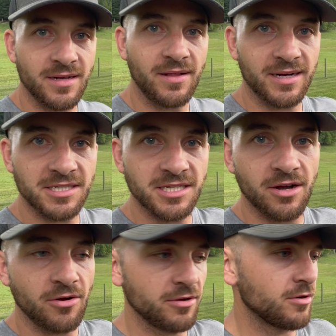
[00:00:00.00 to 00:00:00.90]
Like I said
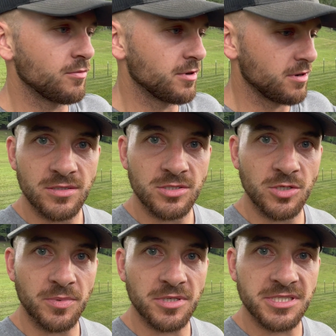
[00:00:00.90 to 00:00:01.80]
earlier, we're
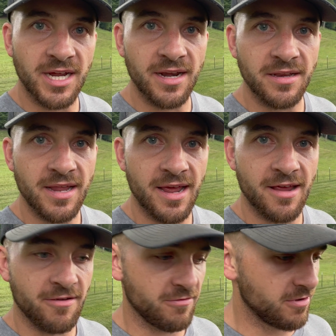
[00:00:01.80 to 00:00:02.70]
super excited to
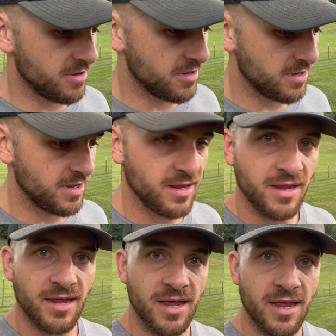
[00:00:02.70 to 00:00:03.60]
have
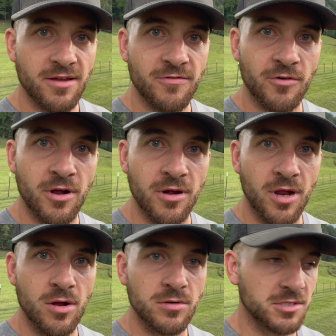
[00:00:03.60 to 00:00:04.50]
hay for our
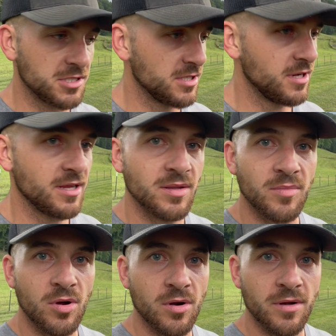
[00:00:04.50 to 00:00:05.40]
goats in the
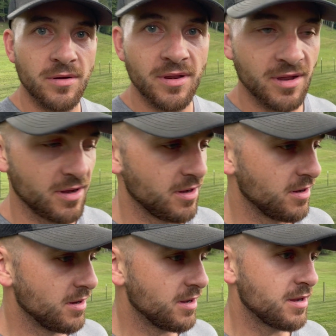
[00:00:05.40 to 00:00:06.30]
barn,
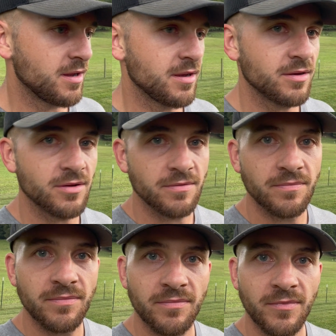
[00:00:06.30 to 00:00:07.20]
and
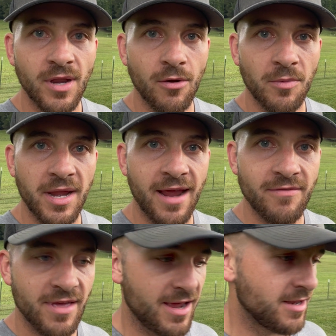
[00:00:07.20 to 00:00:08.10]
knowing we have
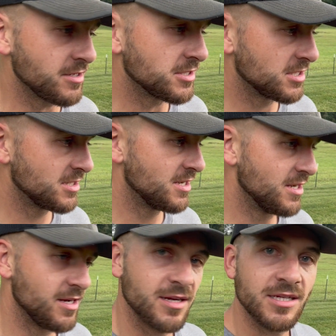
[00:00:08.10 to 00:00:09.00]
that is
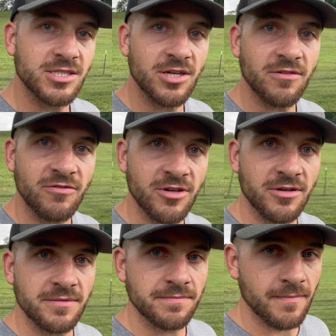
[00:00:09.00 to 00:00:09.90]
a good
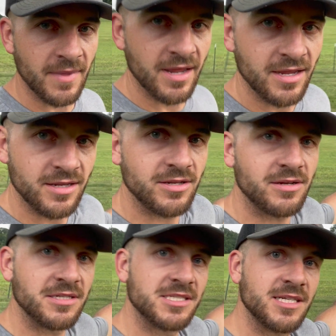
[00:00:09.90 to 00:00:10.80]
feeling. You
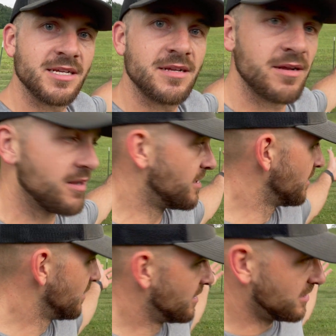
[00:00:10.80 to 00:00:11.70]
can see
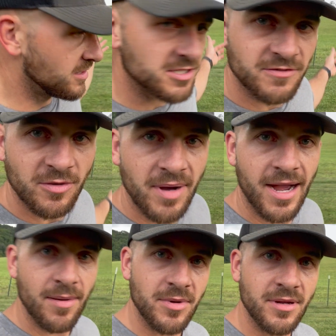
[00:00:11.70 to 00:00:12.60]
this field
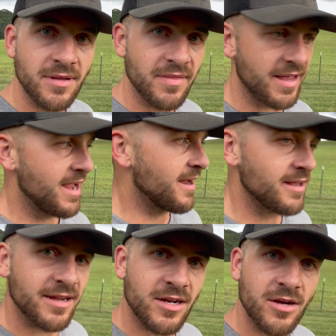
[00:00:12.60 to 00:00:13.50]
behind me, they got
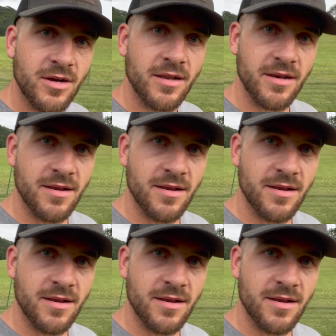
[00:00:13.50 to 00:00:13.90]
it cut